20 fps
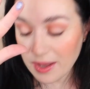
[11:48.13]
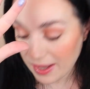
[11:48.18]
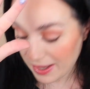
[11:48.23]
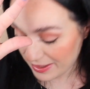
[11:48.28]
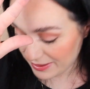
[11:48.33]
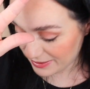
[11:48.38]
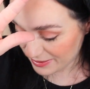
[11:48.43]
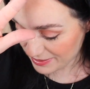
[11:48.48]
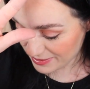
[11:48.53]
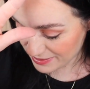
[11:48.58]

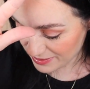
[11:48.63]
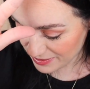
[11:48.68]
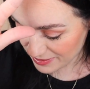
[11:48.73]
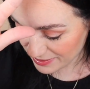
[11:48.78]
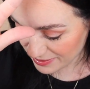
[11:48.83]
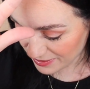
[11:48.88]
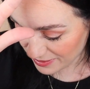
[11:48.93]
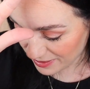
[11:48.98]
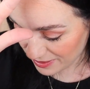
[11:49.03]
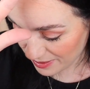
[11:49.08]
And this
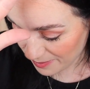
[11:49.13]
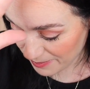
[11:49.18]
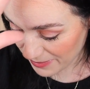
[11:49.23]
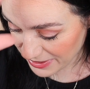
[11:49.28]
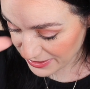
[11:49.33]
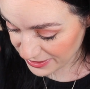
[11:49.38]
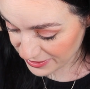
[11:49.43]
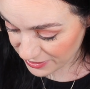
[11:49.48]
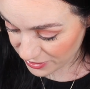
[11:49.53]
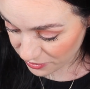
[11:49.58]
is the
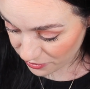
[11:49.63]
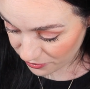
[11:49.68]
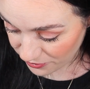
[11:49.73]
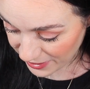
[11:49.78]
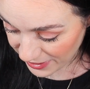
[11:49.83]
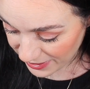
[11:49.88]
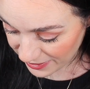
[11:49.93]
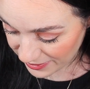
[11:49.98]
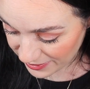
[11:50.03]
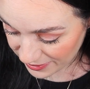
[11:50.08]

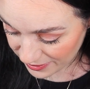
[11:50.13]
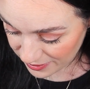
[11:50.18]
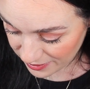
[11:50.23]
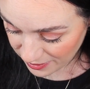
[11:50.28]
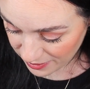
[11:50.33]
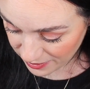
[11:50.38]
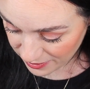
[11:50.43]
Mediterranean.